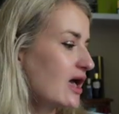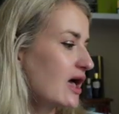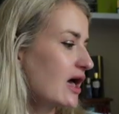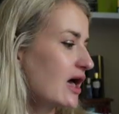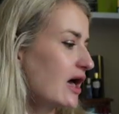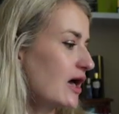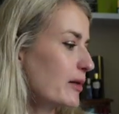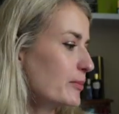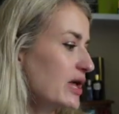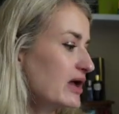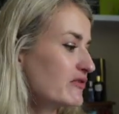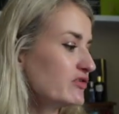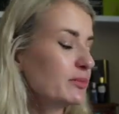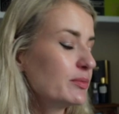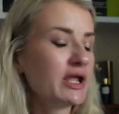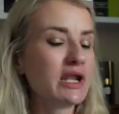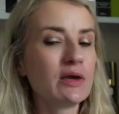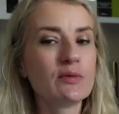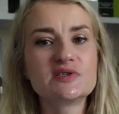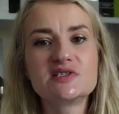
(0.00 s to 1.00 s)

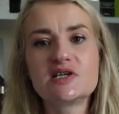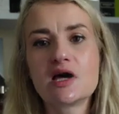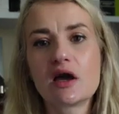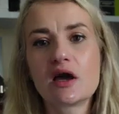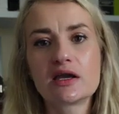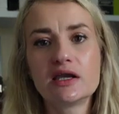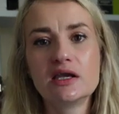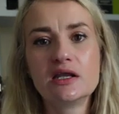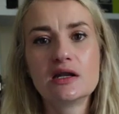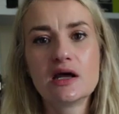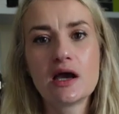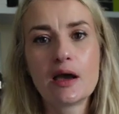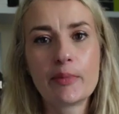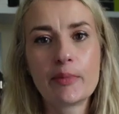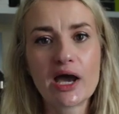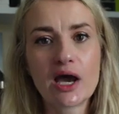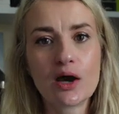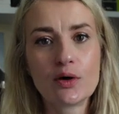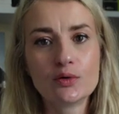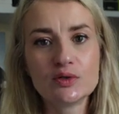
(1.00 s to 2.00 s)
Everybody was talking
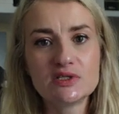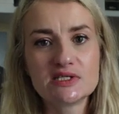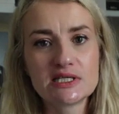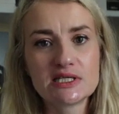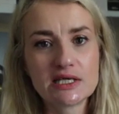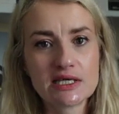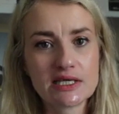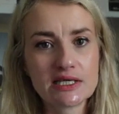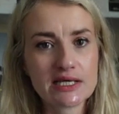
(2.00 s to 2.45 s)
about